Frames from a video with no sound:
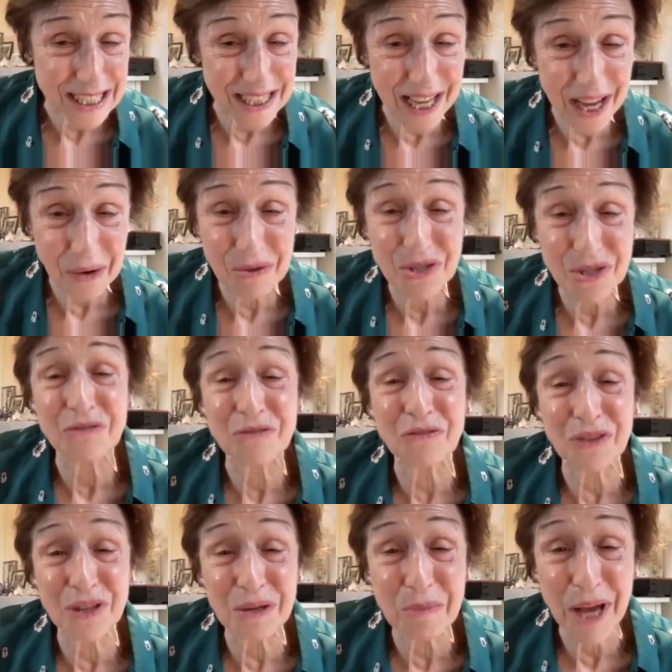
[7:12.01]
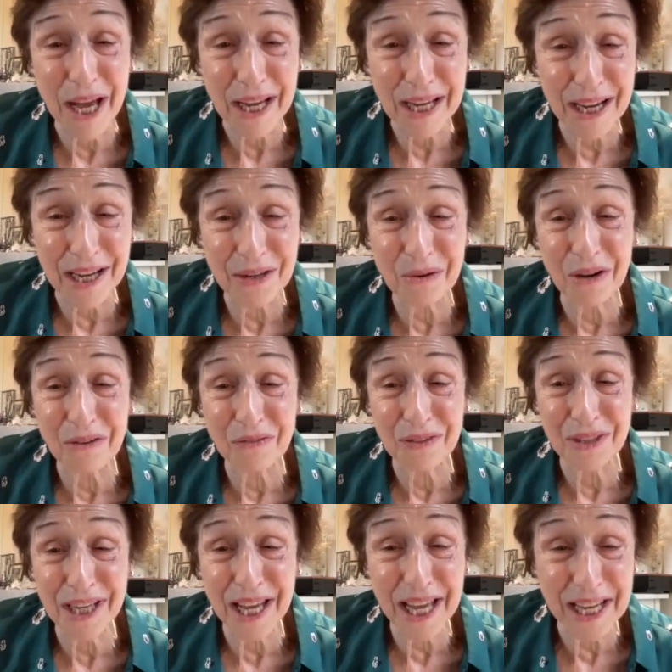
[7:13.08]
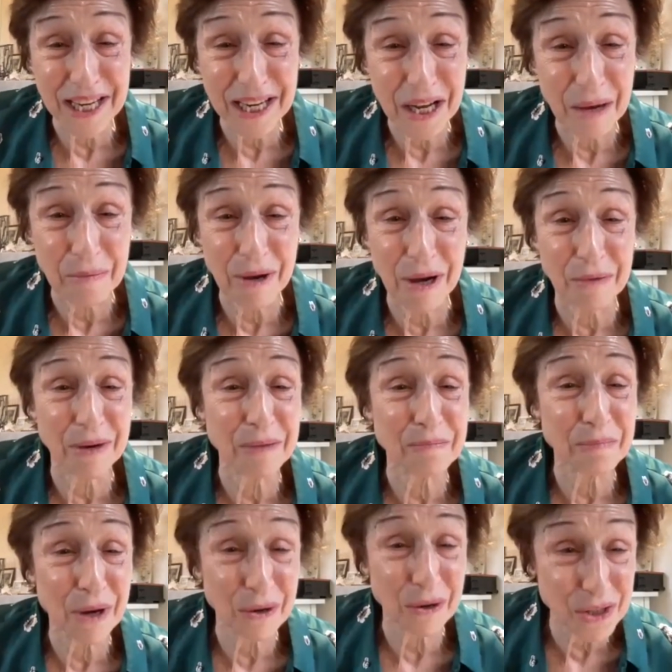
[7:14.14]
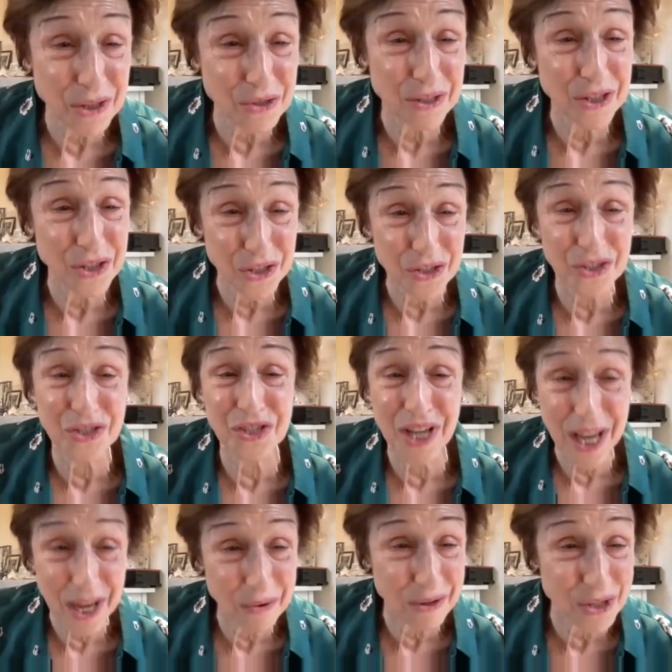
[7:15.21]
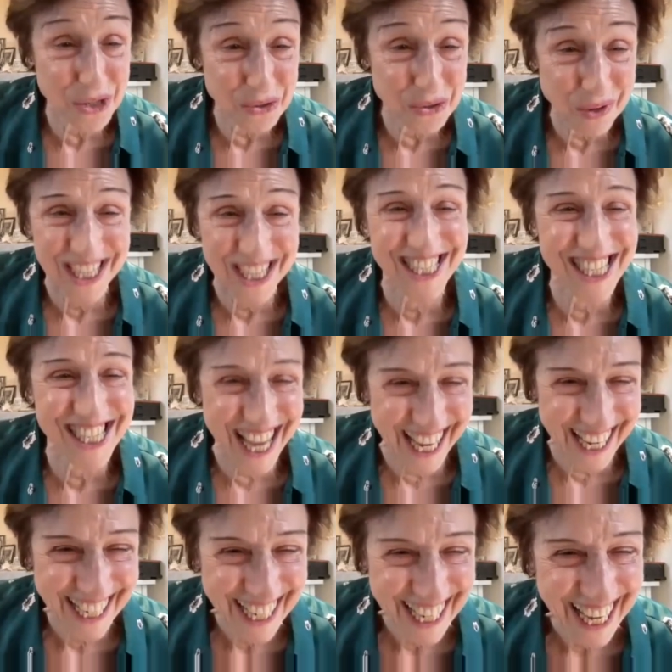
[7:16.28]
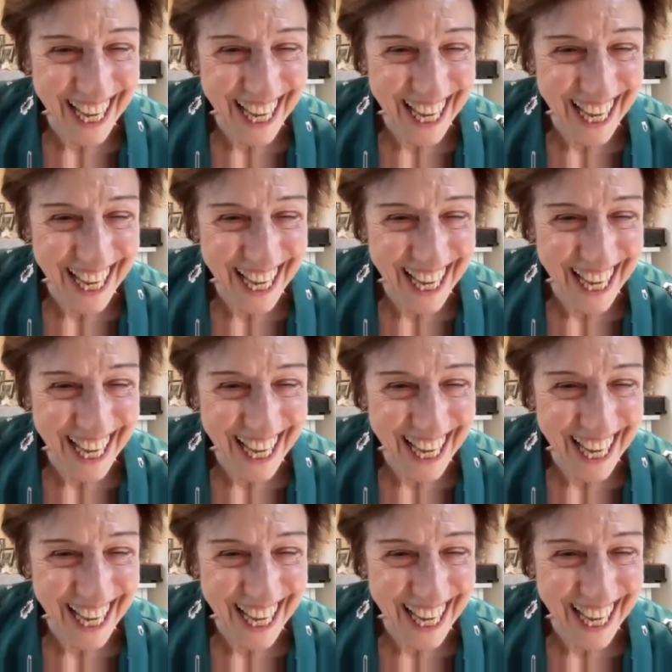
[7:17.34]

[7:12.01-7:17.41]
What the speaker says: And that was the feedback I'd often get about my poetry. Just say what you want to say.